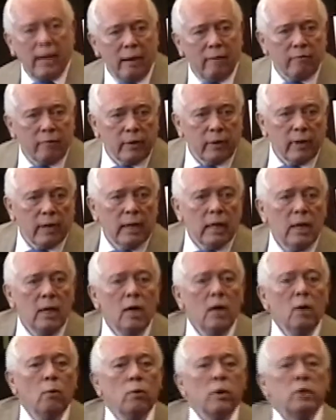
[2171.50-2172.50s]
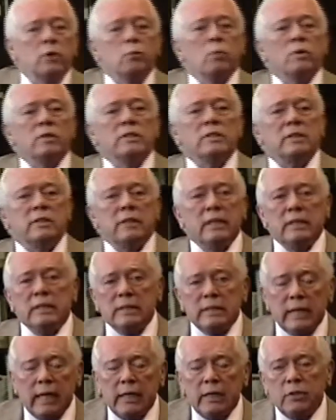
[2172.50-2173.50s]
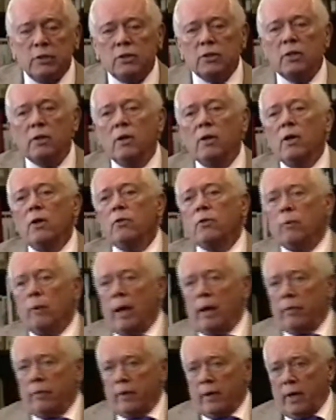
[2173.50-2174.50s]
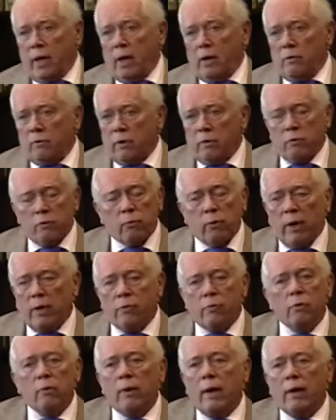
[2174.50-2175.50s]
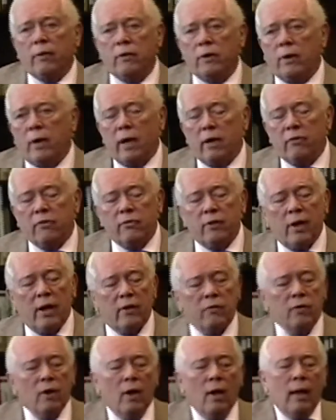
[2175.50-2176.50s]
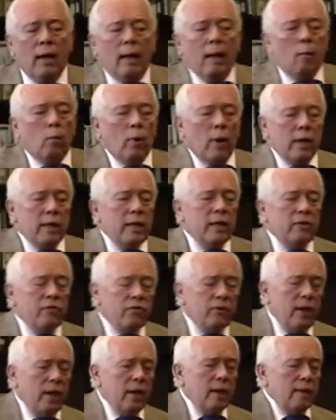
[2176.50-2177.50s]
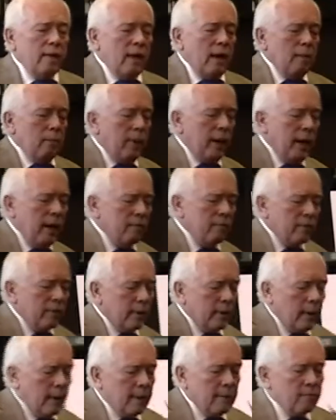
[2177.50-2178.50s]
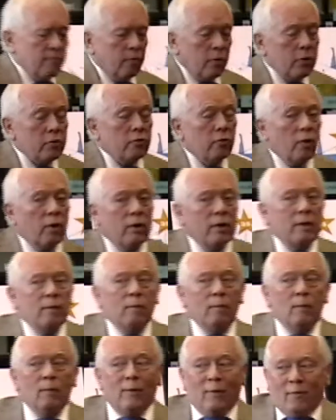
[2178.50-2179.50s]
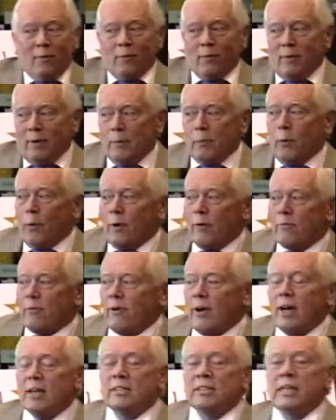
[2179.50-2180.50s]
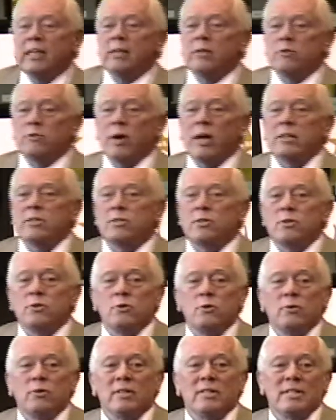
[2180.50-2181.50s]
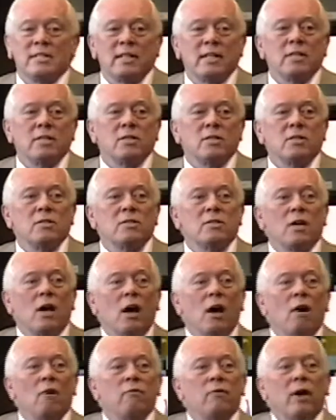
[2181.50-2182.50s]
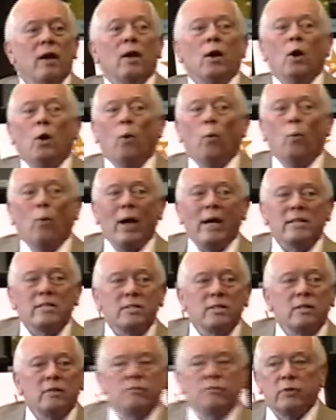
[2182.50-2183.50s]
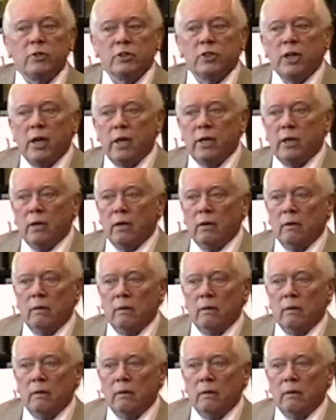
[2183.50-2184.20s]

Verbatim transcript: pamphlet, which was a sensation throughout the country. It was read throughout the United States. What he said in that pamphlet is, first of all, important for us, he addressed it to the citizens of West Virginia